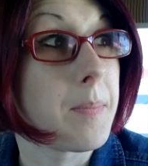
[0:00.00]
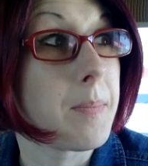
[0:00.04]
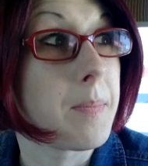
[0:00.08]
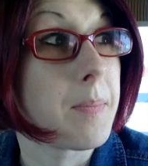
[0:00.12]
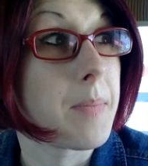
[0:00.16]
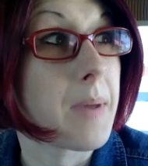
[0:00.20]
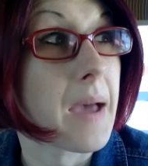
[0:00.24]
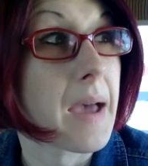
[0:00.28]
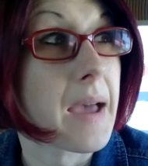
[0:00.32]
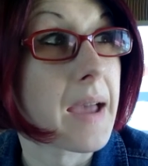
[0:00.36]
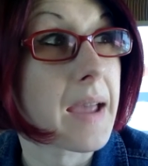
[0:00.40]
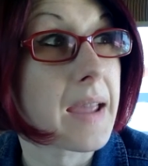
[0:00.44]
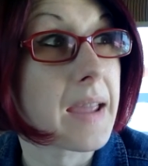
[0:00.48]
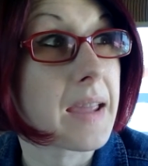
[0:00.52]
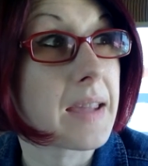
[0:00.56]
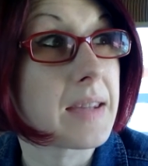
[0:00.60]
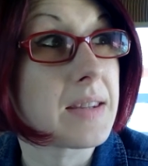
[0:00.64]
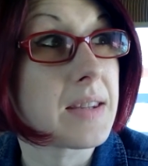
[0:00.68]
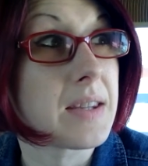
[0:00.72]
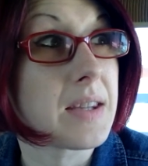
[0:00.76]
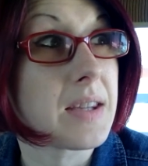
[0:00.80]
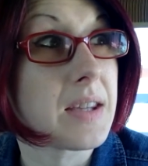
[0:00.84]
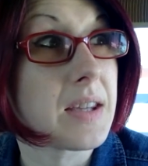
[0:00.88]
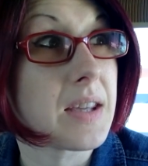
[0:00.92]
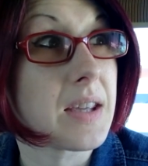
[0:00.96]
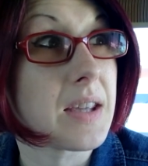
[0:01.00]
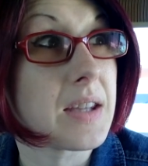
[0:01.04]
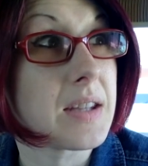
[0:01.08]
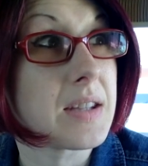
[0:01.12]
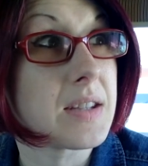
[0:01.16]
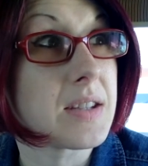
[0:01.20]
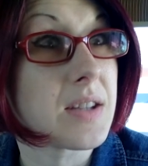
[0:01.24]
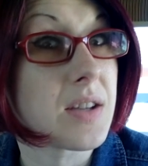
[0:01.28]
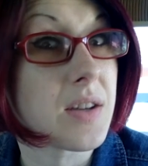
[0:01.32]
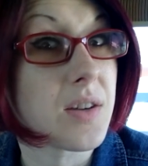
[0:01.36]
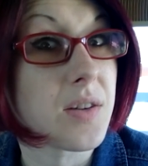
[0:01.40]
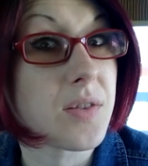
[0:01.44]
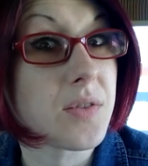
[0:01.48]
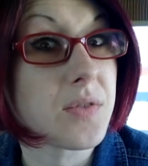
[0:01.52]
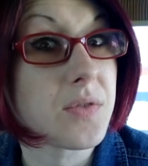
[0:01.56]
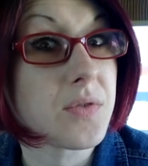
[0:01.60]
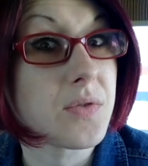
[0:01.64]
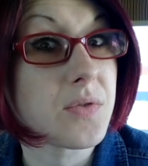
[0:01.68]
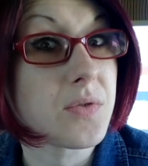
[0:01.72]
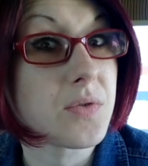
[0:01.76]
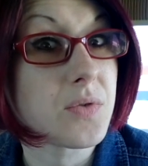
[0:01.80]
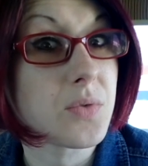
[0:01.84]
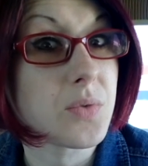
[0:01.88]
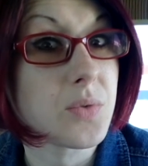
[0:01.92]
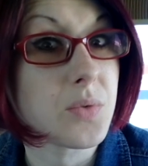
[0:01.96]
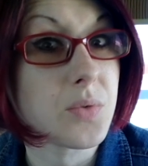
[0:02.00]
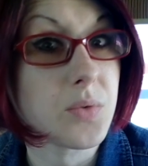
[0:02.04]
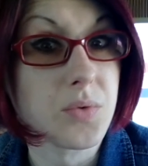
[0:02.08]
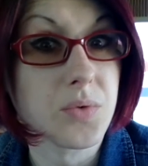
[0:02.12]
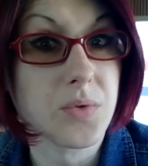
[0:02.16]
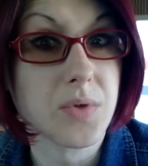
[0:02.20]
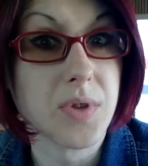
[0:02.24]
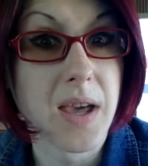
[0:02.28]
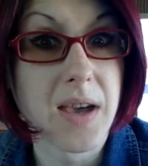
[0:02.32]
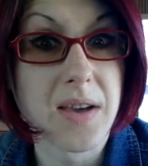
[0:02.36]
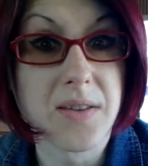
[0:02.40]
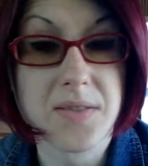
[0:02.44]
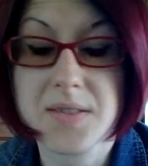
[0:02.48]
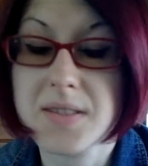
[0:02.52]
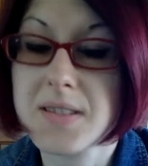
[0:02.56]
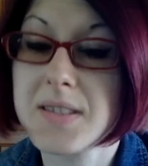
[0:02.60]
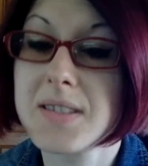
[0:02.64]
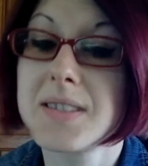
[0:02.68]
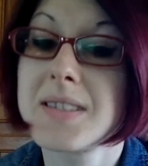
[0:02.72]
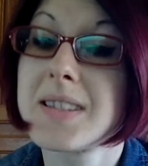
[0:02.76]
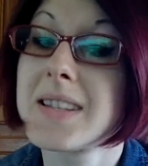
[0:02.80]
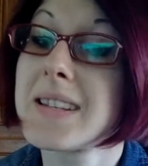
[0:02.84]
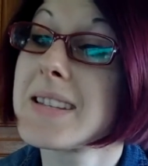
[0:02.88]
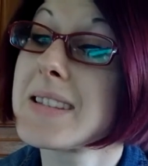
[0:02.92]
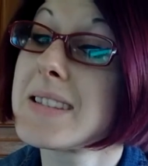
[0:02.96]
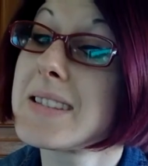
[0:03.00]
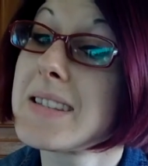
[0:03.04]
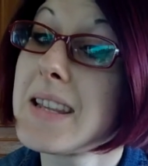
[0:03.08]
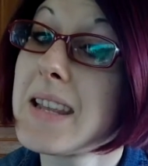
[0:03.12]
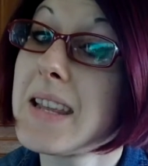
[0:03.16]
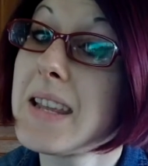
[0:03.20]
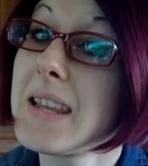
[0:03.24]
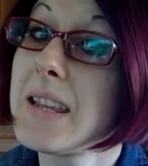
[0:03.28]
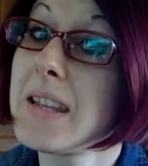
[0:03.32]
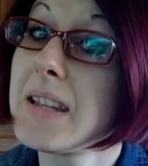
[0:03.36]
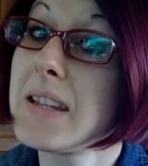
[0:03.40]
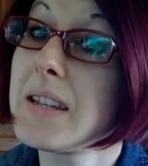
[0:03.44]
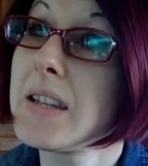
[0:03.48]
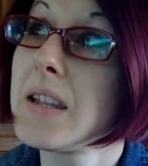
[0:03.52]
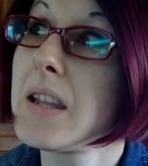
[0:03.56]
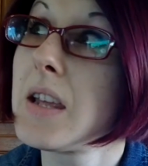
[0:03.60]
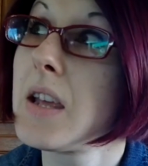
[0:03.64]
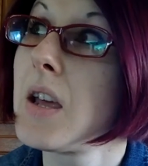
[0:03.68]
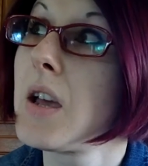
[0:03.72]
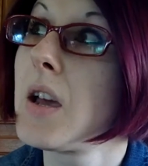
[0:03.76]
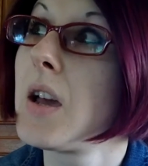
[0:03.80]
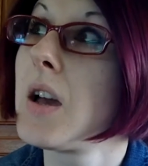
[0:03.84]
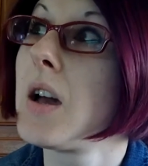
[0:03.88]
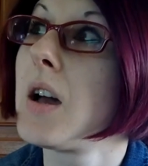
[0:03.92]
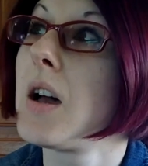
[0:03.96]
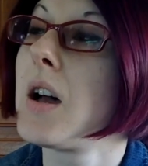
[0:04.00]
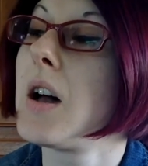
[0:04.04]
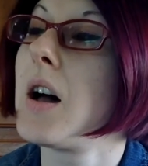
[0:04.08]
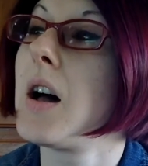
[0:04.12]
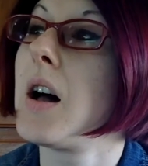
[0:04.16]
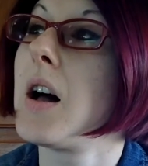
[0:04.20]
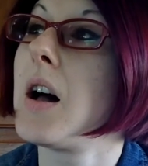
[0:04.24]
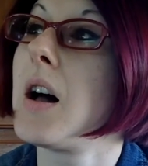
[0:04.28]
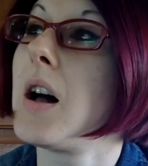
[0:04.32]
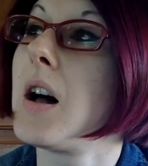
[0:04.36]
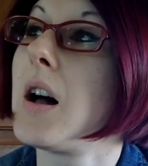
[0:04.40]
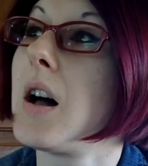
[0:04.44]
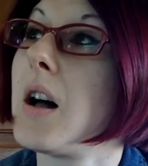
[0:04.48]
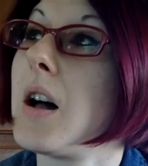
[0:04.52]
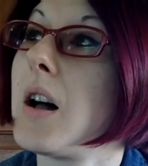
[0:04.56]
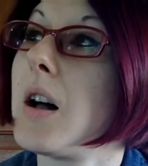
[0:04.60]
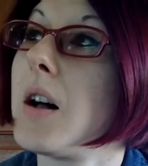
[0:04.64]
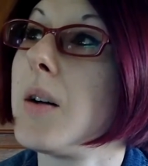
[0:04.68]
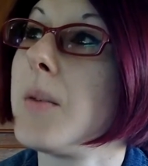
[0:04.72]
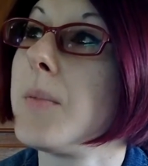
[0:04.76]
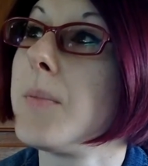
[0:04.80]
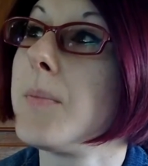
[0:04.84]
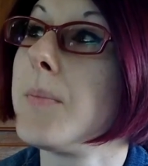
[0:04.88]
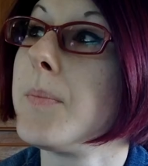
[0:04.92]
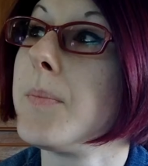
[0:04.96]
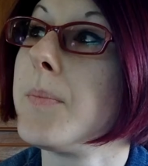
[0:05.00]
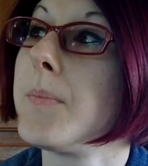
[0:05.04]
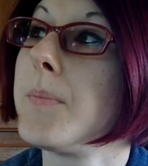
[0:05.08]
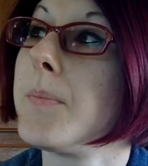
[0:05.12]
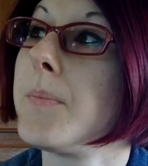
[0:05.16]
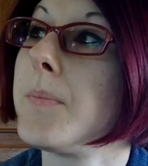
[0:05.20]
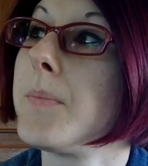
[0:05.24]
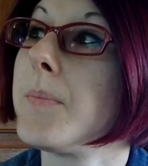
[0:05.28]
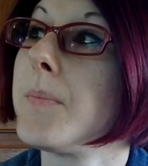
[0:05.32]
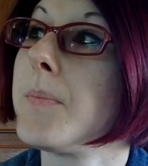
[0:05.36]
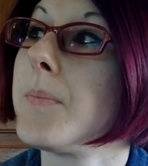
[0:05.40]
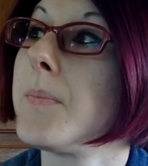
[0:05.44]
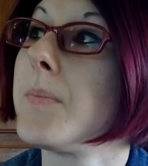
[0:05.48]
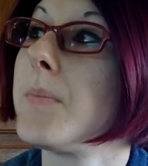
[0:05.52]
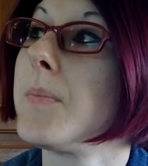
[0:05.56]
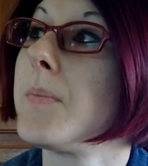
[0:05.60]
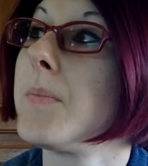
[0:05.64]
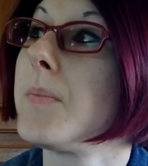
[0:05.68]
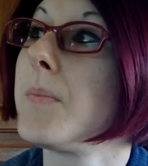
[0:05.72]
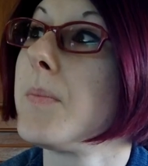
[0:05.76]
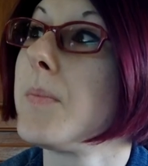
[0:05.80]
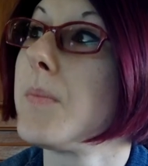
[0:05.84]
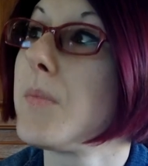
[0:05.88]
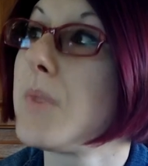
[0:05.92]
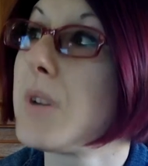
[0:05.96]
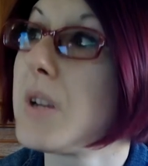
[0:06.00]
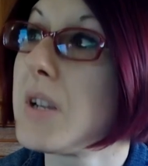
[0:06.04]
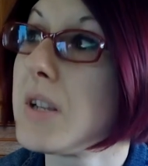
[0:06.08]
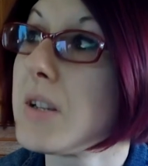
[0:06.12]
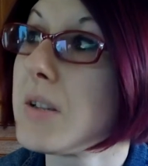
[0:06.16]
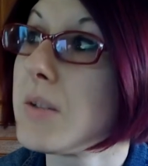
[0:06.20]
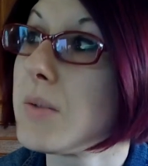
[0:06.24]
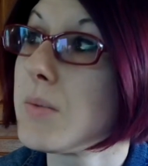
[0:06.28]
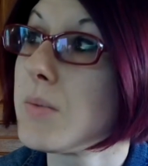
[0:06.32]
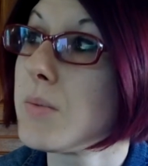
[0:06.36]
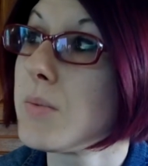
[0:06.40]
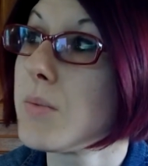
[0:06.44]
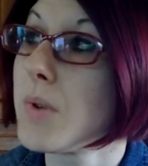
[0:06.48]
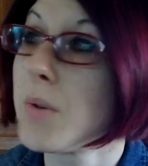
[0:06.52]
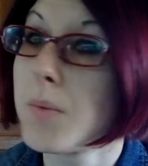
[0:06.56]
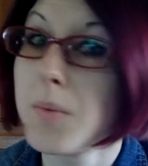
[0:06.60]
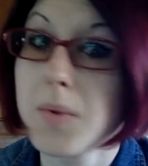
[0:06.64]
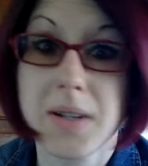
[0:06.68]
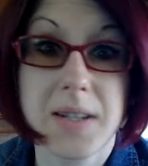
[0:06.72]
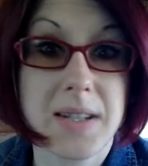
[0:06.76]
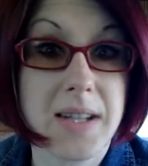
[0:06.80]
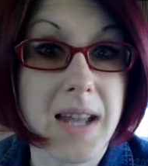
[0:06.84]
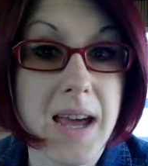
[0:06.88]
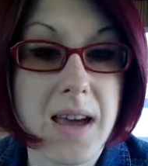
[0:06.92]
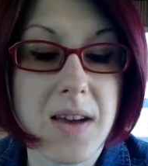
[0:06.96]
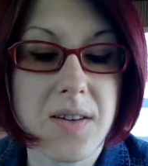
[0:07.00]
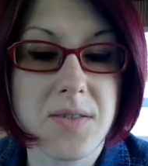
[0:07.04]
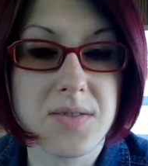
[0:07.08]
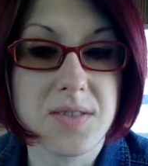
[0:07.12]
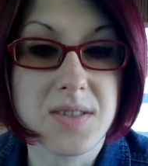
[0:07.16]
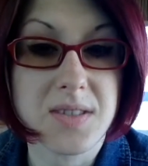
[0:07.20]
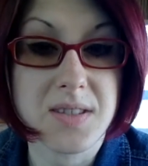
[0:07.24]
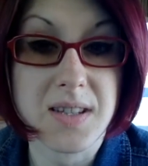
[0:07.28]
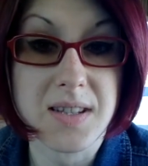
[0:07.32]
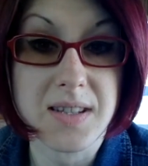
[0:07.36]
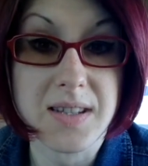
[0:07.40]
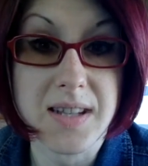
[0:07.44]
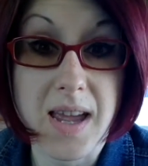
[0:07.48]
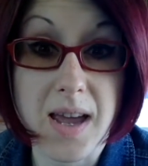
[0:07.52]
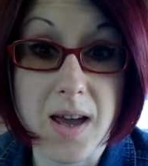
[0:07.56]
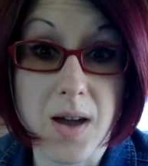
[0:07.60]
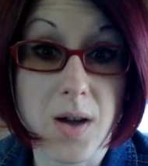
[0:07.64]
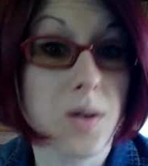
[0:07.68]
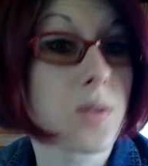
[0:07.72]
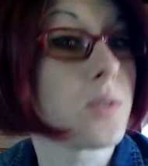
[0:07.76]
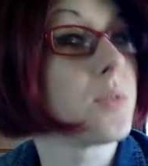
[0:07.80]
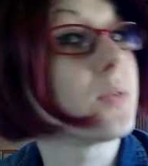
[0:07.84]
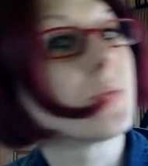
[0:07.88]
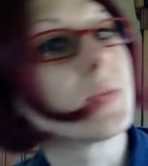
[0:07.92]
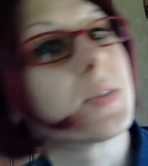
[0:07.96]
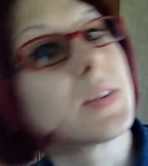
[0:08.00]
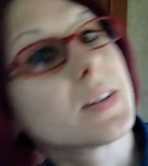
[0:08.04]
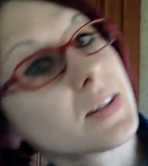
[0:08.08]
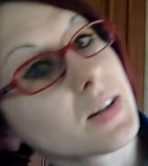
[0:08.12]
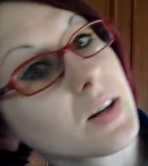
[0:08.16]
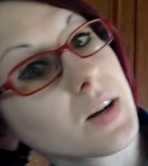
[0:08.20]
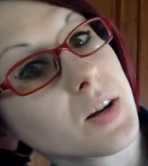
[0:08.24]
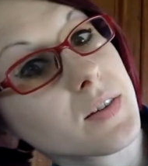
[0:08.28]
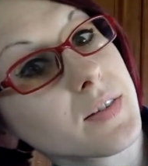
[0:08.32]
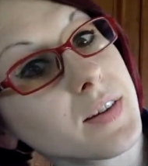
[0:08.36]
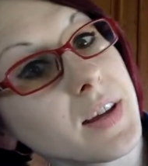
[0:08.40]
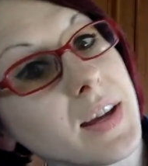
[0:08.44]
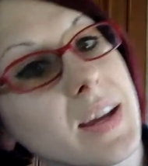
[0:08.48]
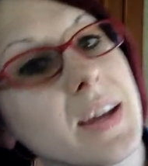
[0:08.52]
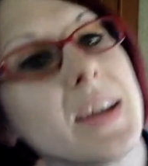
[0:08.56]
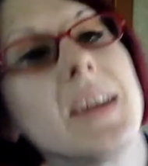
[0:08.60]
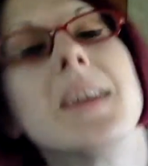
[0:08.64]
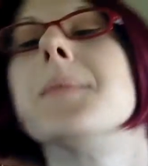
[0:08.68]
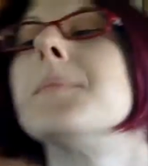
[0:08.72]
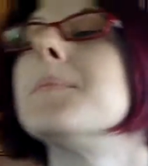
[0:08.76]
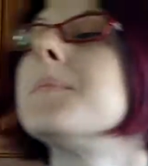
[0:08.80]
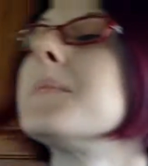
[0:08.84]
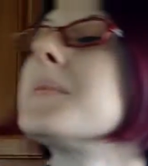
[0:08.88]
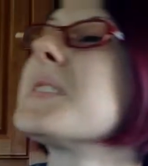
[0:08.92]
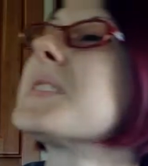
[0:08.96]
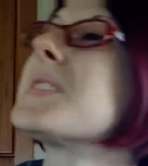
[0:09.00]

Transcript: back at the end of two thousand sixteen, um, when we were in a house, and now we're in an R V.